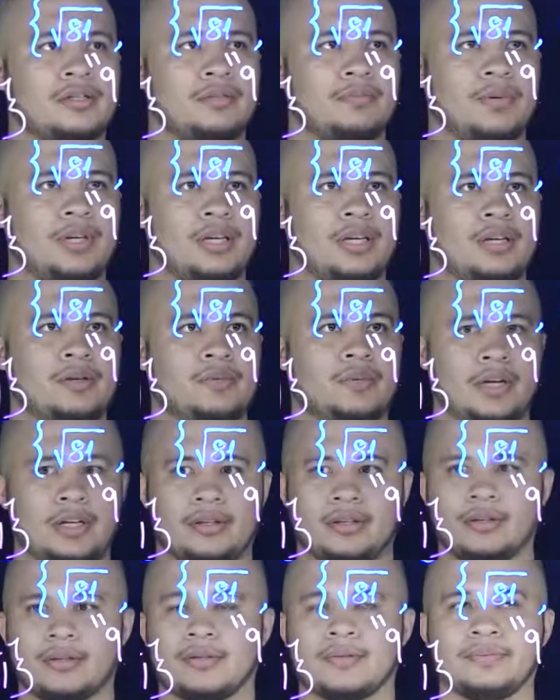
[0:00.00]
to begin with,
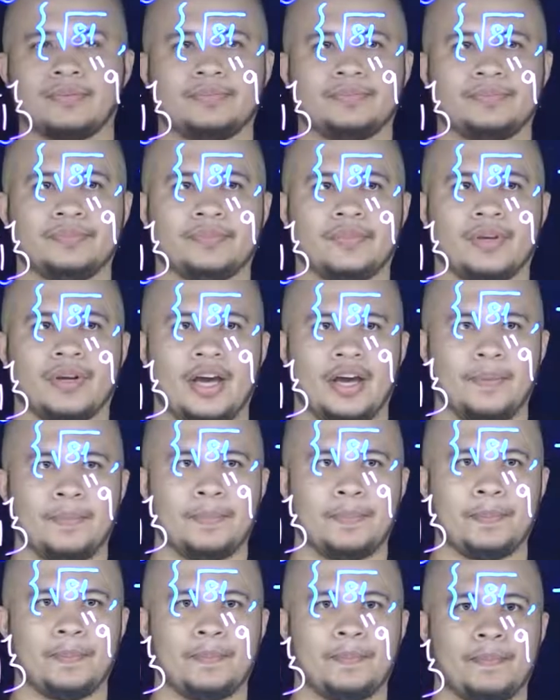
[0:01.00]
okay,
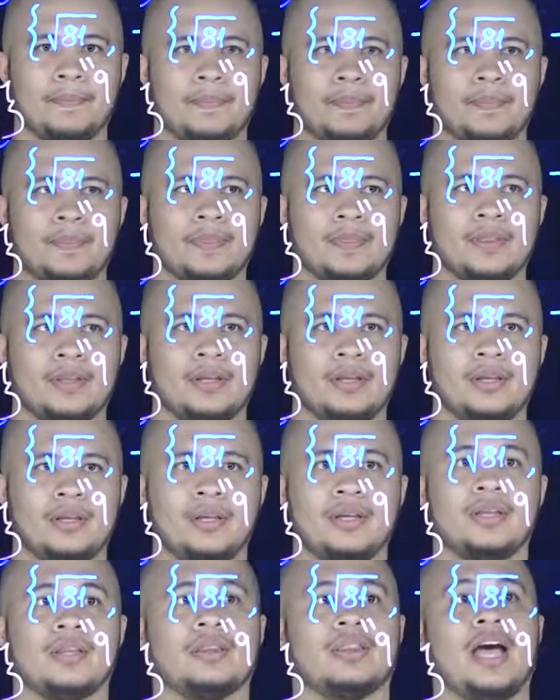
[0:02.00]

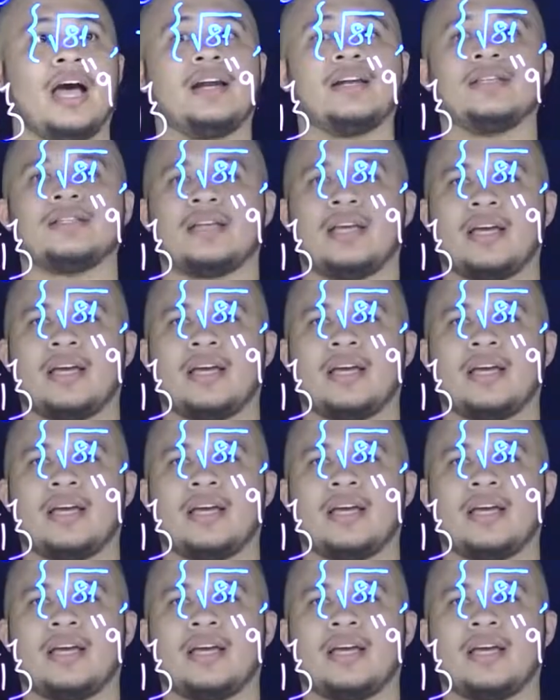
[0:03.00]
that is